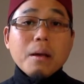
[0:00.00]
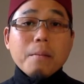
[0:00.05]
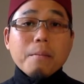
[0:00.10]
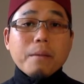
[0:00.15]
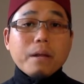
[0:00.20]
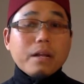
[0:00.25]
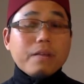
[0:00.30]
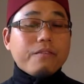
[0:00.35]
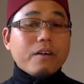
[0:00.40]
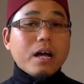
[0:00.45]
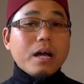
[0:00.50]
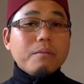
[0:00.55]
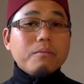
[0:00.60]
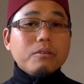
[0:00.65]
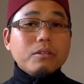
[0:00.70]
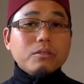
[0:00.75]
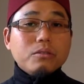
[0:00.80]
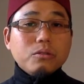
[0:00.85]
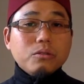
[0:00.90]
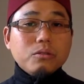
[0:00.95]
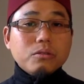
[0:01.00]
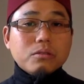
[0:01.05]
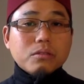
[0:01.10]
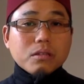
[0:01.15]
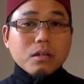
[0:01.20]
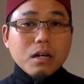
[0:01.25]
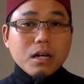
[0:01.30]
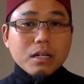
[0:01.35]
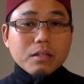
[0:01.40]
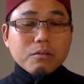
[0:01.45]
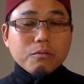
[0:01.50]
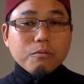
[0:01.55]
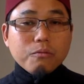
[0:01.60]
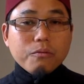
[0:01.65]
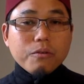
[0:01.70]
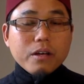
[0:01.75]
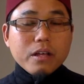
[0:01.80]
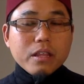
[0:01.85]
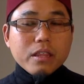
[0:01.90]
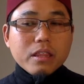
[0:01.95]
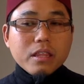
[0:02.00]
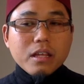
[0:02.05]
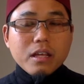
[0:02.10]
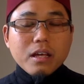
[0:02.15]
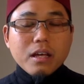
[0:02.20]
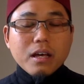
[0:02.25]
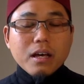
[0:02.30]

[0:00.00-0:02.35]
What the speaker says: But if I'm going to use qad with